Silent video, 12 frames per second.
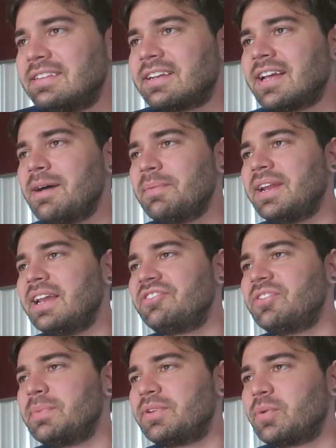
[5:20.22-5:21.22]
It's a
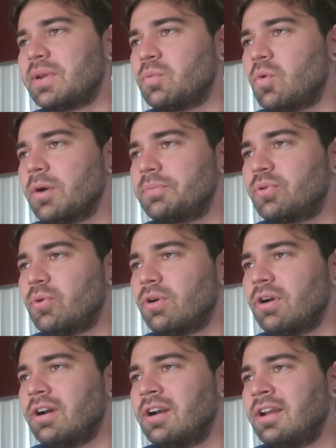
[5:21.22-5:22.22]
combination between Warped
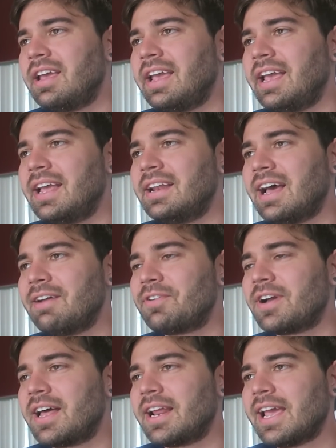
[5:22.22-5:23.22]
Tour and I
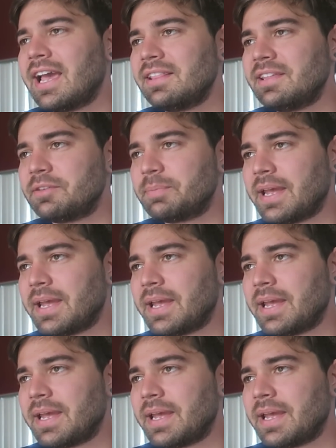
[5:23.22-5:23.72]
forgot I had these